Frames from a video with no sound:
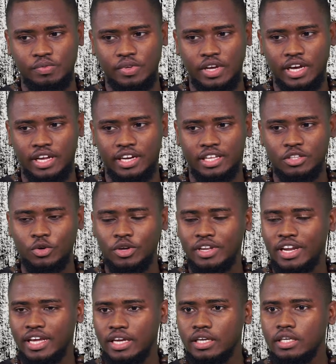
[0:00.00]
and I thought,
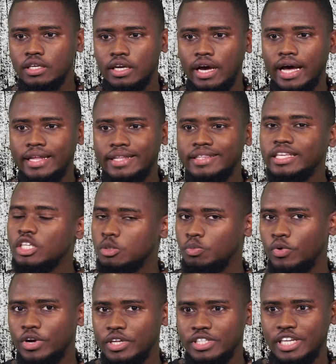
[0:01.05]
like, at this
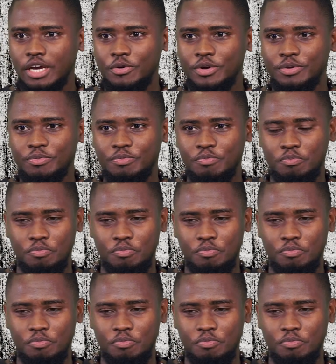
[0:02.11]
point I would